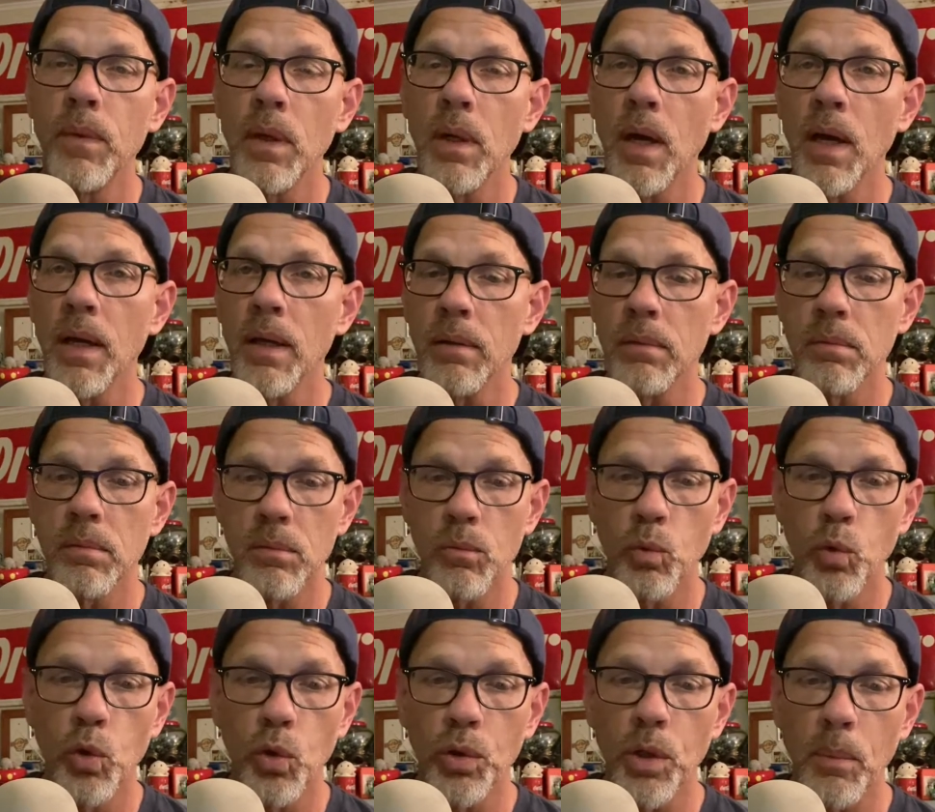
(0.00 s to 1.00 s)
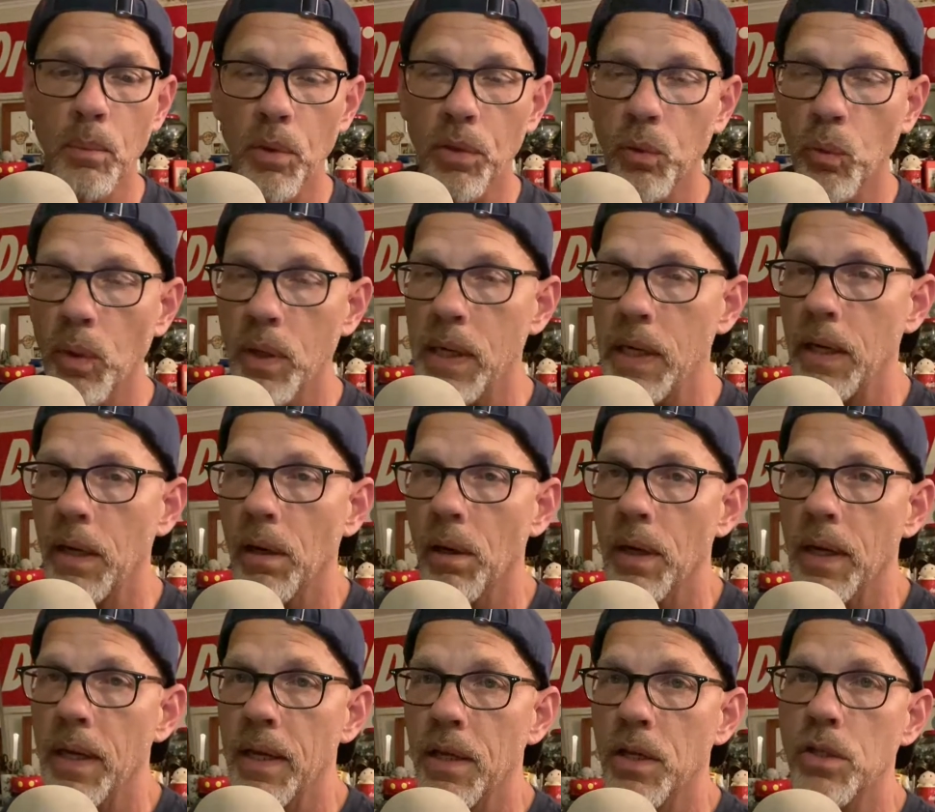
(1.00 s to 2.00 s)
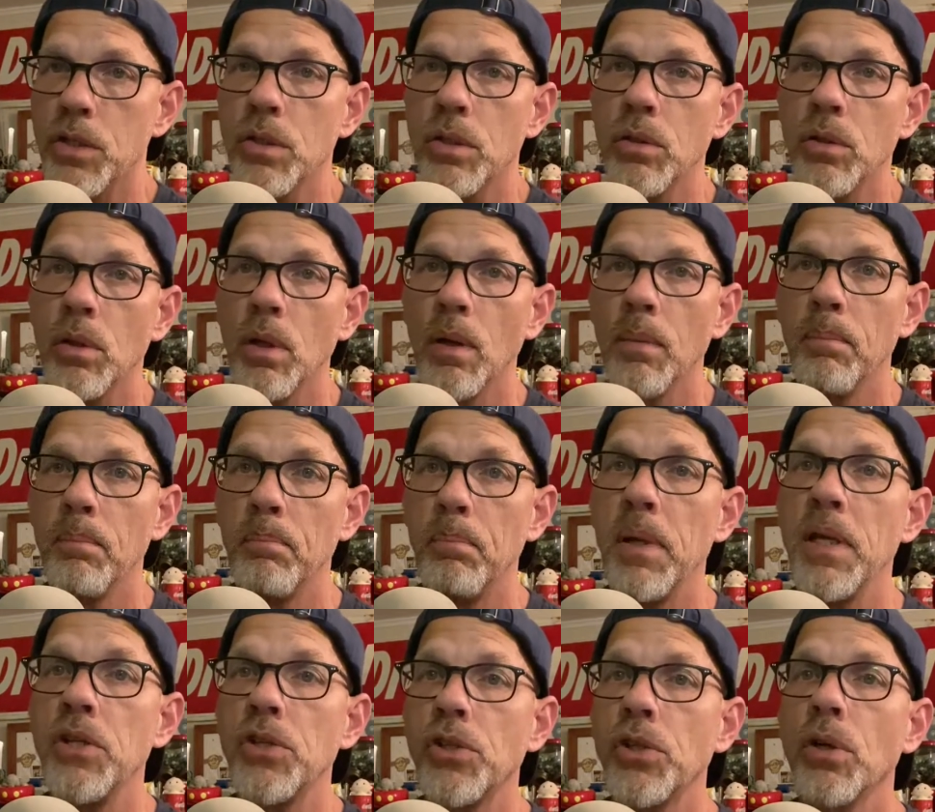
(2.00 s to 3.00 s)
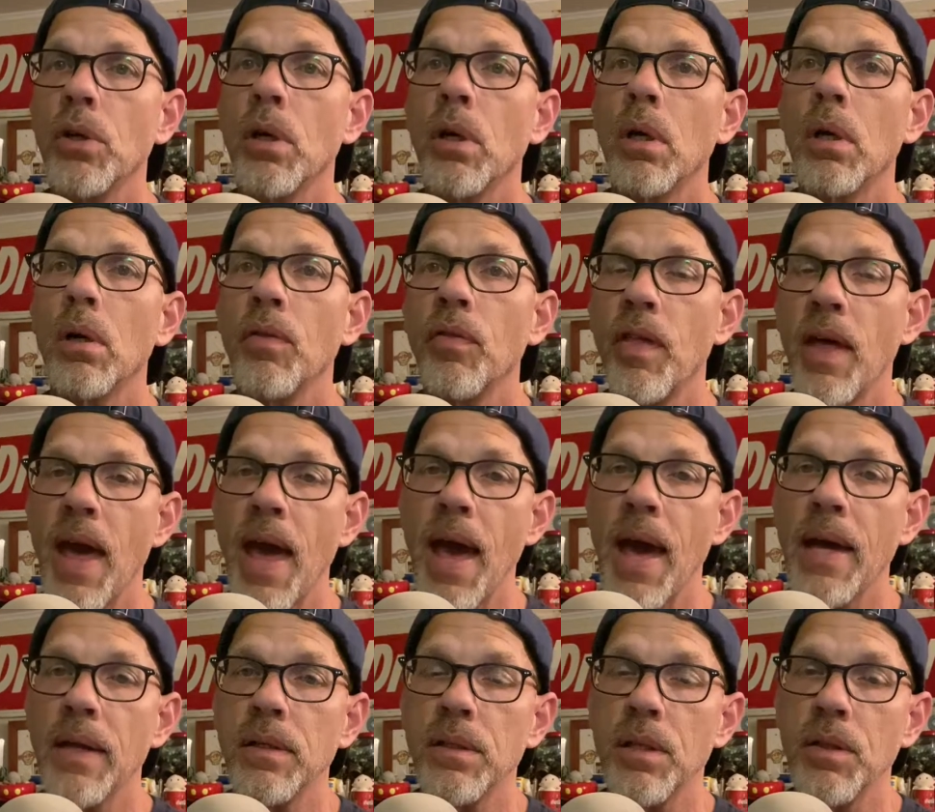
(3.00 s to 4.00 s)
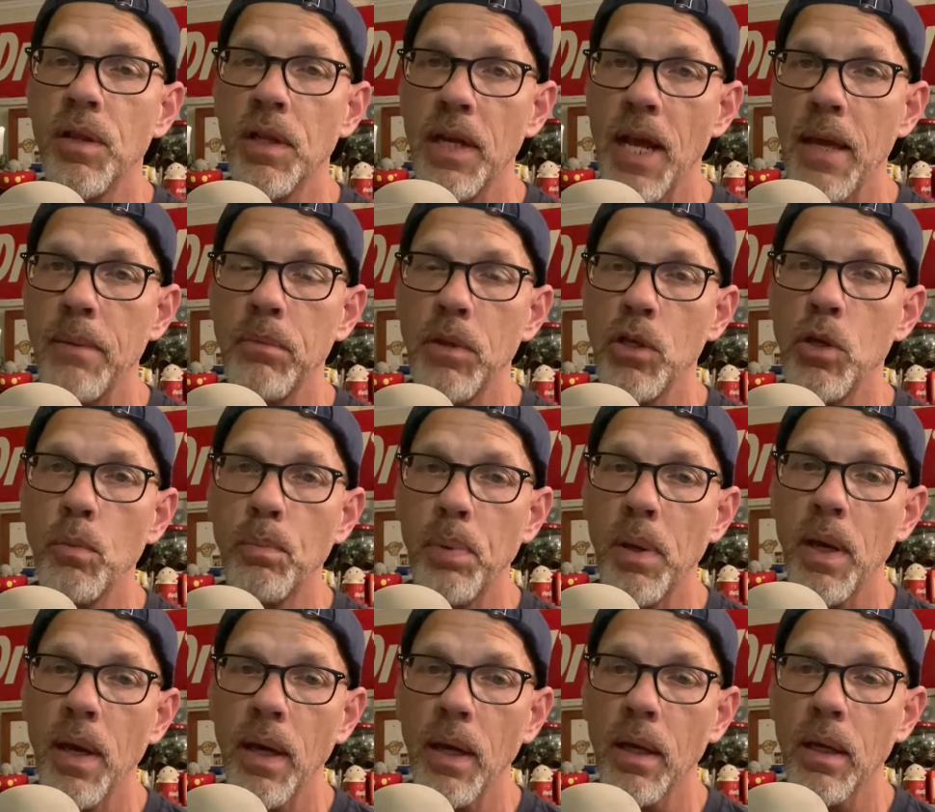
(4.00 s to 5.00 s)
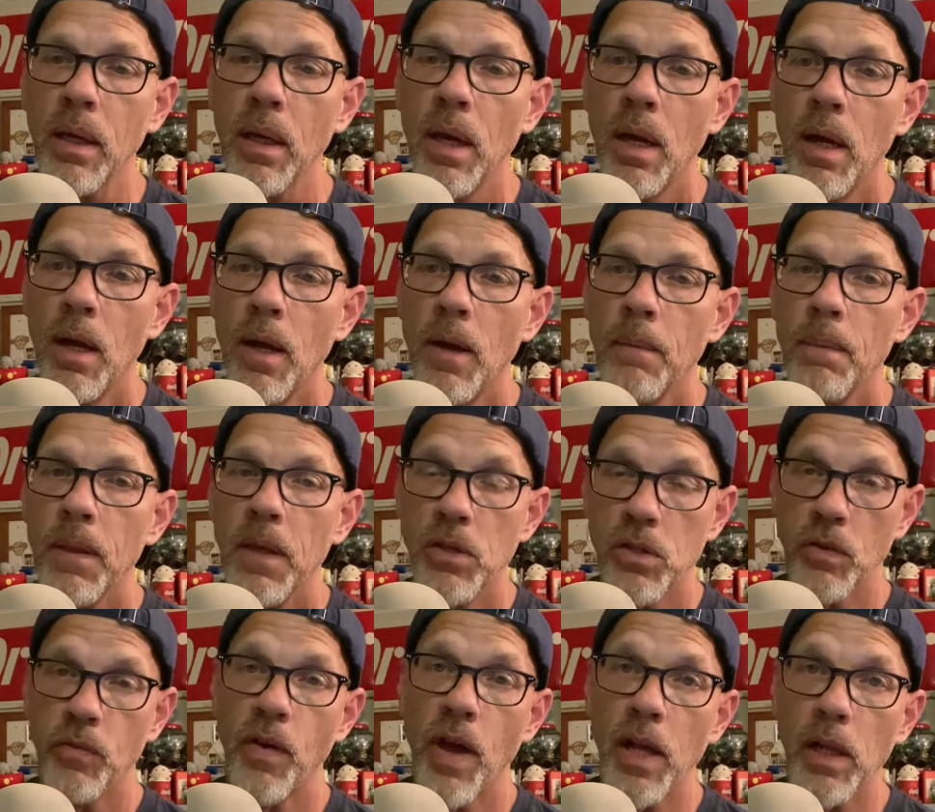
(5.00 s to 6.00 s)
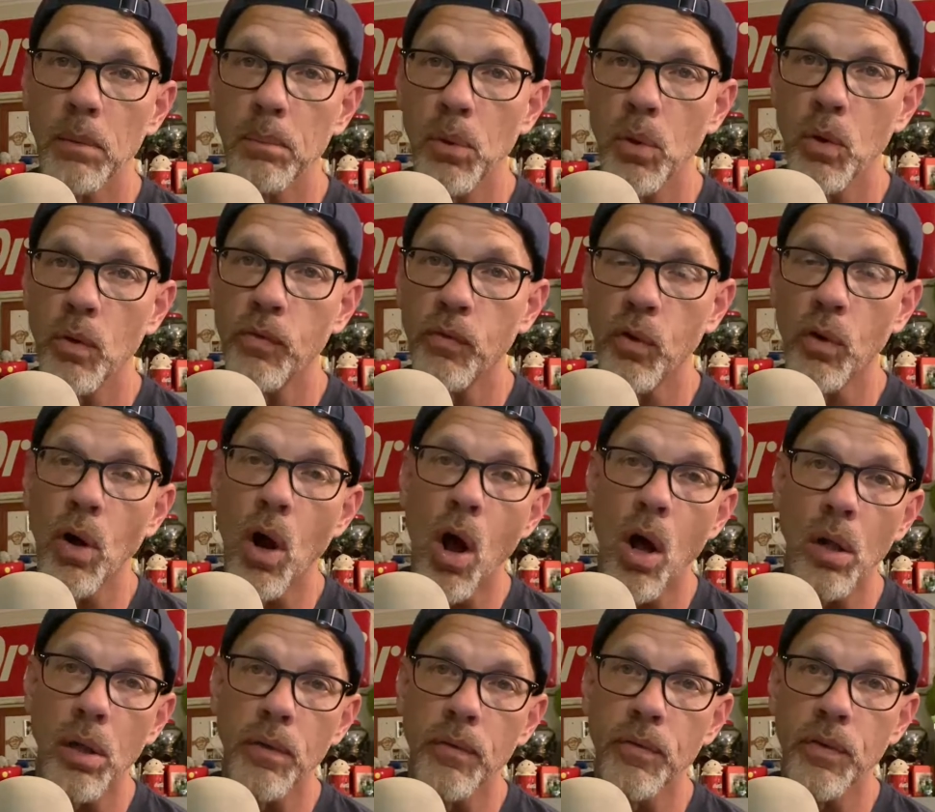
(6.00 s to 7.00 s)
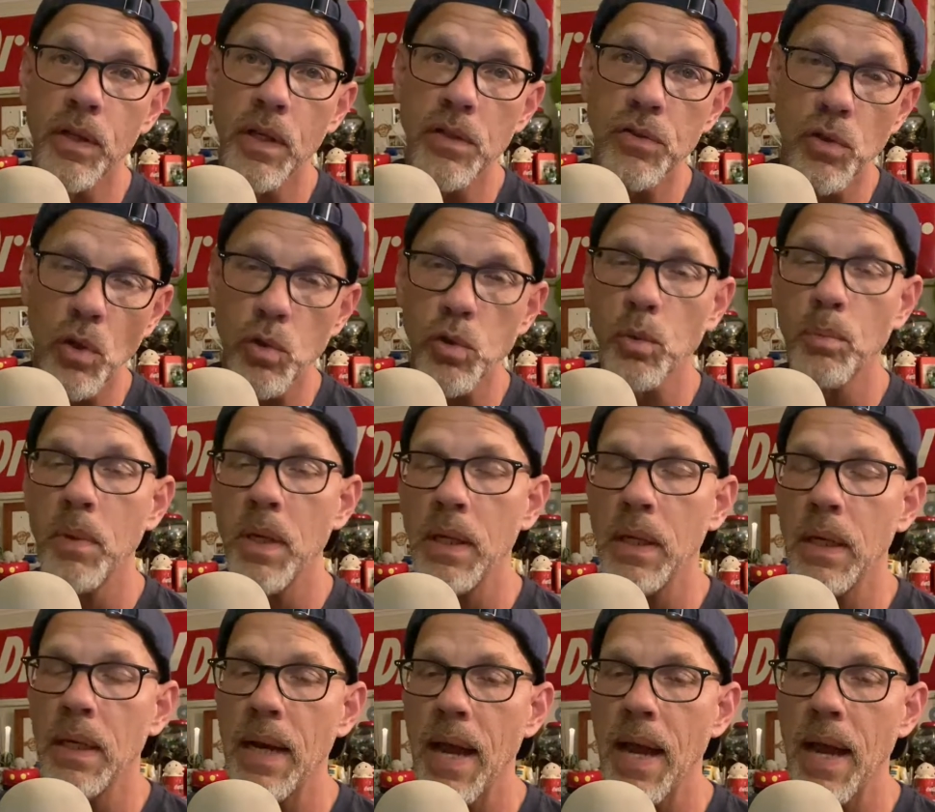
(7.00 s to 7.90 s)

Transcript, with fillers: uh, rule number three here is be sure that the name that you pick is available for all of the social media.